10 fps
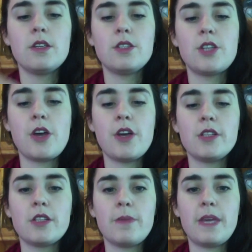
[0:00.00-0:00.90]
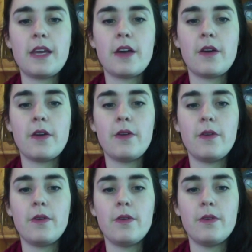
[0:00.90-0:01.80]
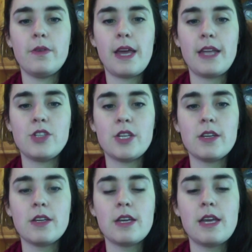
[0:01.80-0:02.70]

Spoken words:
turned the picot edging,